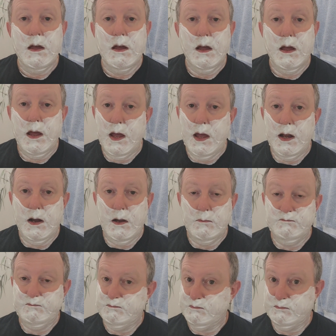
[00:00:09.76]
and I've
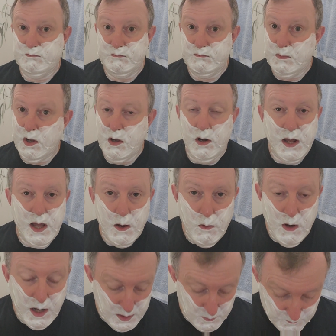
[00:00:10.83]
got to get ready.